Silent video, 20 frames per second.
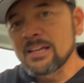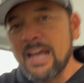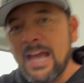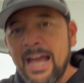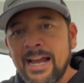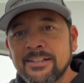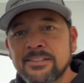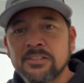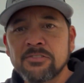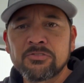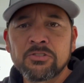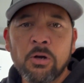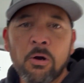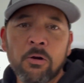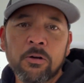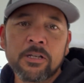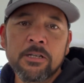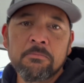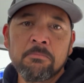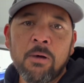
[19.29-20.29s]
active
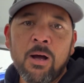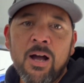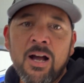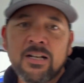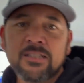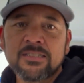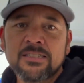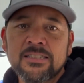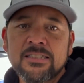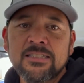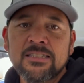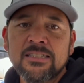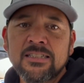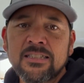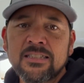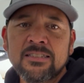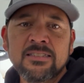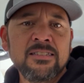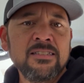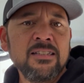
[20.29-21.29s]
target
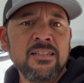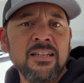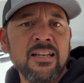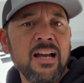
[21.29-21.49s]
boxes,